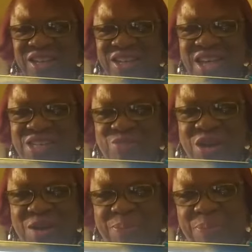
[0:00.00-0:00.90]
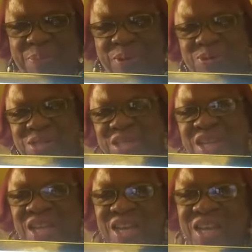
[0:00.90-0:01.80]
That's what I'm proposing
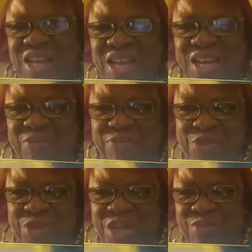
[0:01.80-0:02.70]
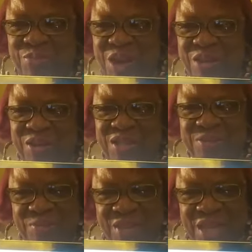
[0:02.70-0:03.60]
if you get married
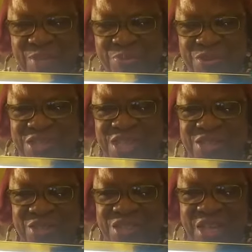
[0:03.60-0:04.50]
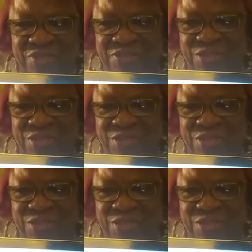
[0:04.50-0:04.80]
and present yourself